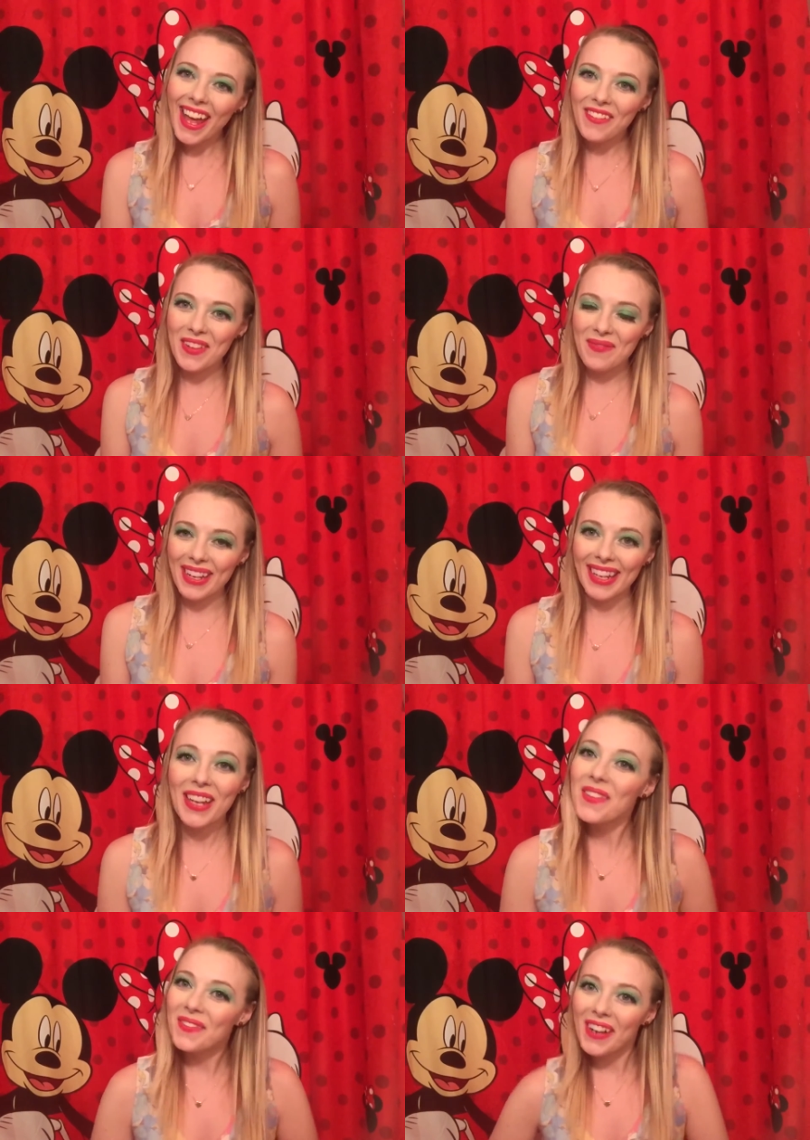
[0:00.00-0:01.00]

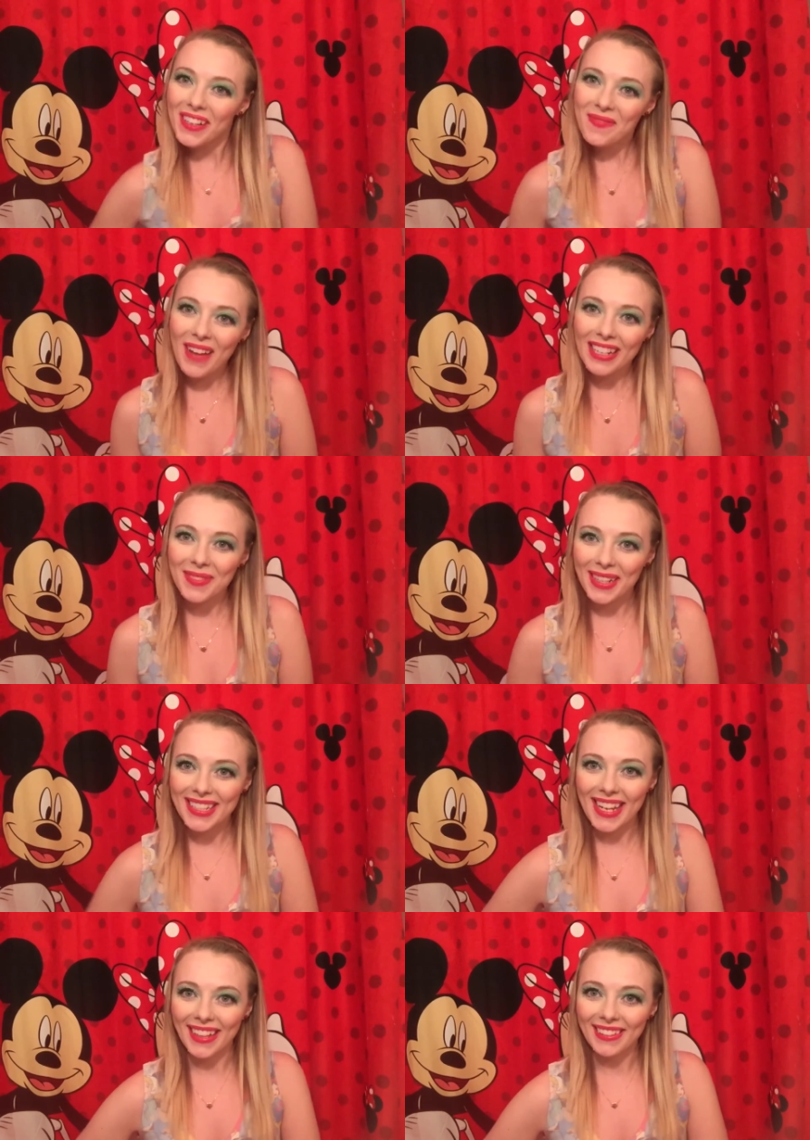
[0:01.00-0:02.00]
everybody, welcome back to my
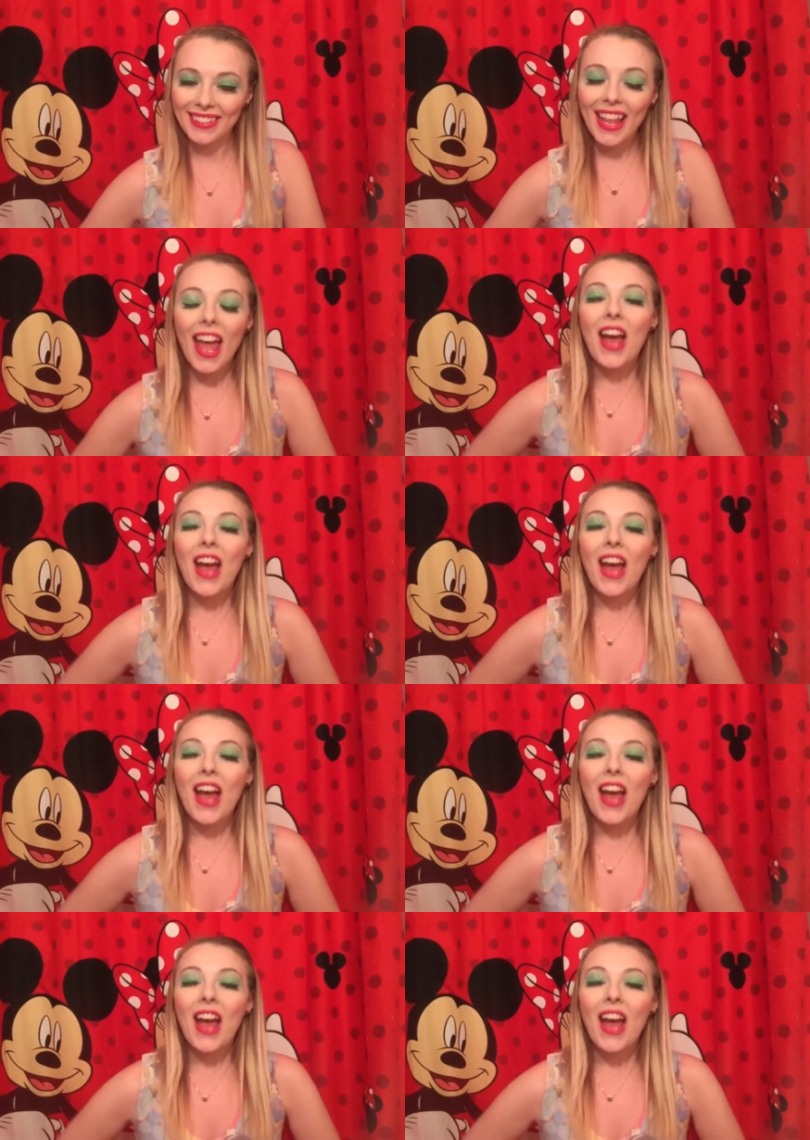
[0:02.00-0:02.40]
channel.